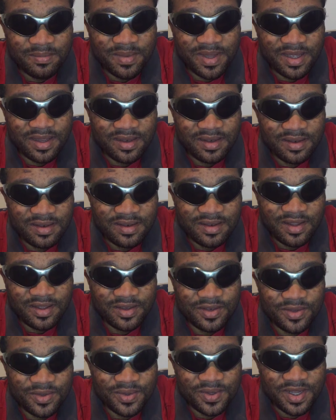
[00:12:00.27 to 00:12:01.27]
Come on,
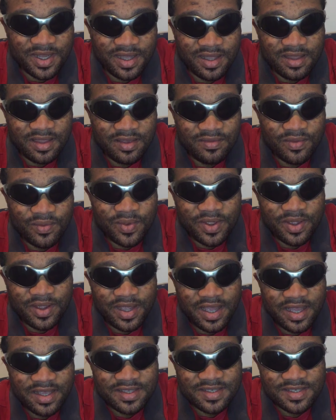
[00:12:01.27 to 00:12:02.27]
don't do that. Even when
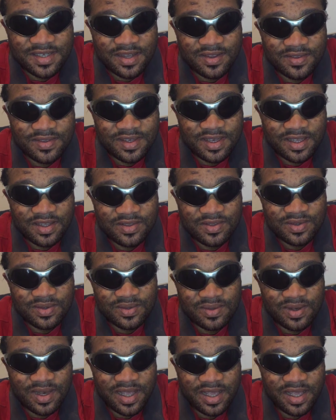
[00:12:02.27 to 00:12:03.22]
your guy is shouting at you,